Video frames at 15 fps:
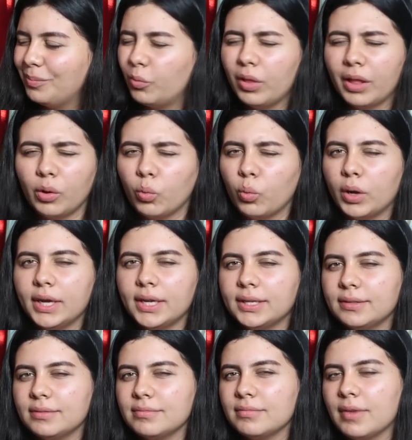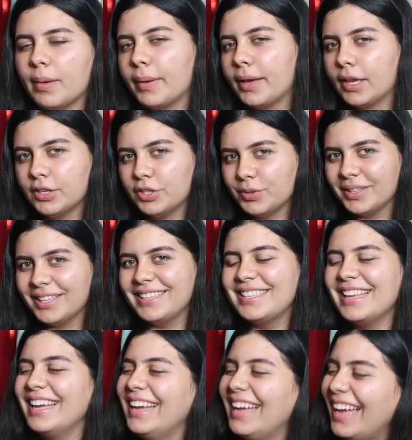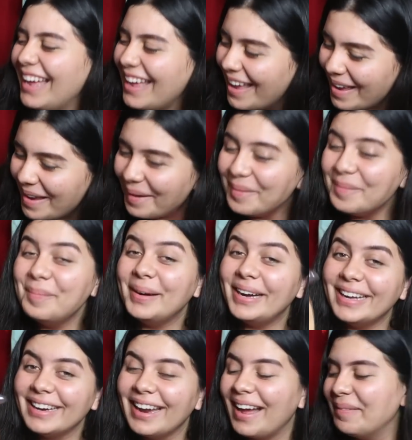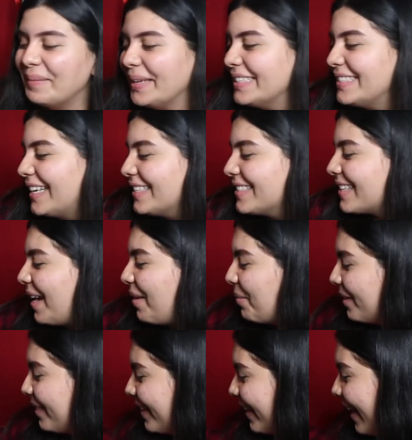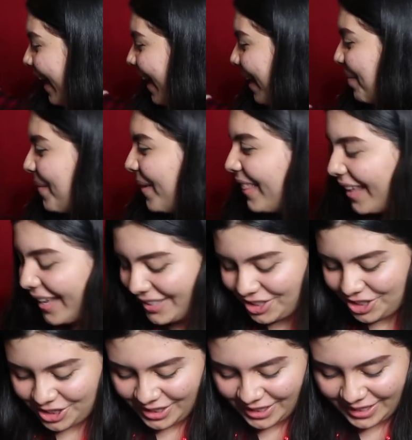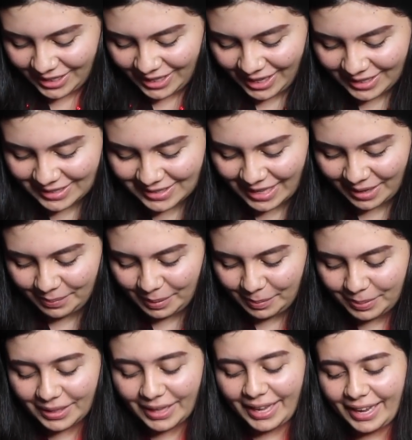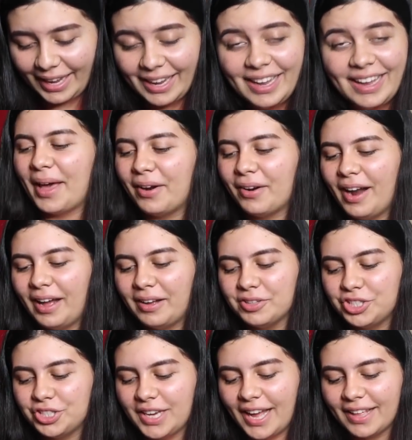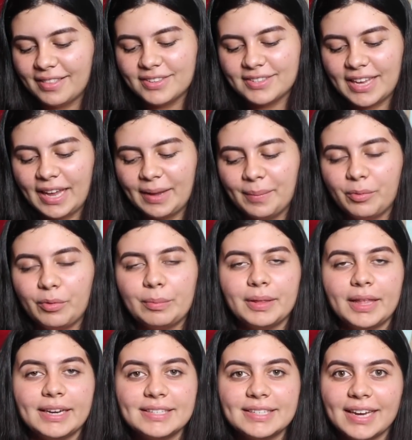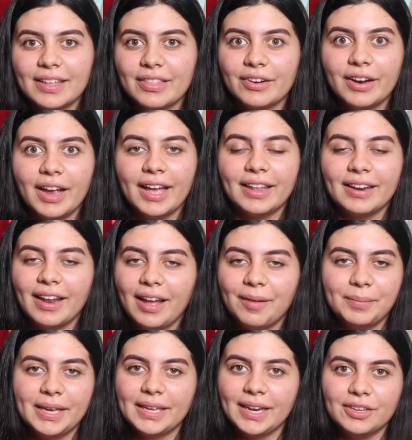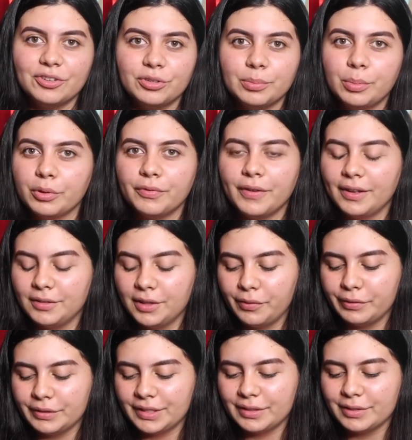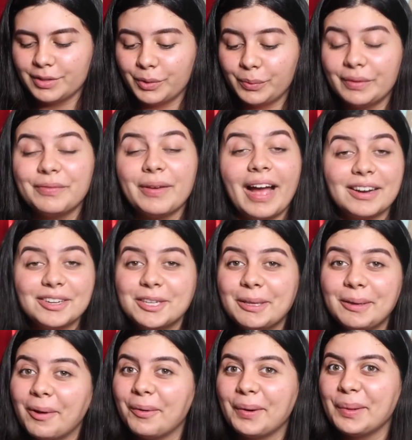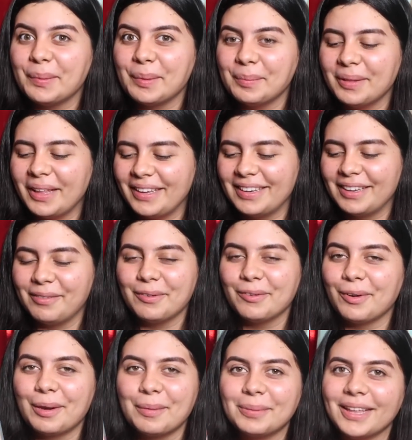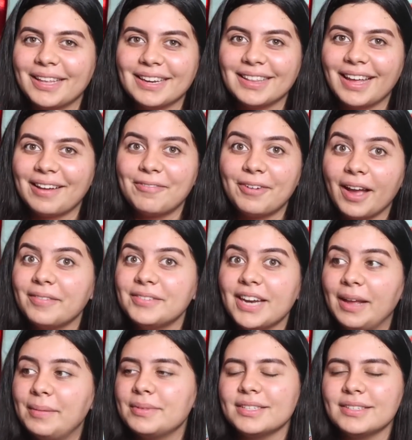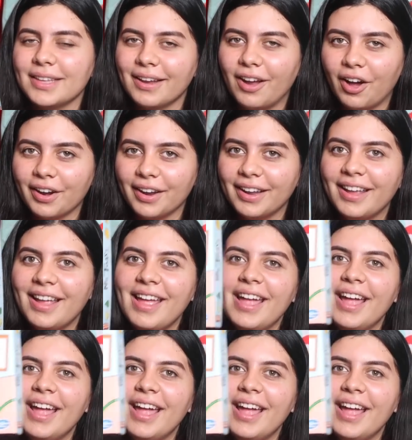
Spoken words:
what am I gonna do with this? But it does come with a game that she has let me play at her house. She had this game and we played it together, and me and Andrew both fell in love with it. So we've actually already been playing it. We've already played it like 5 times since I got it.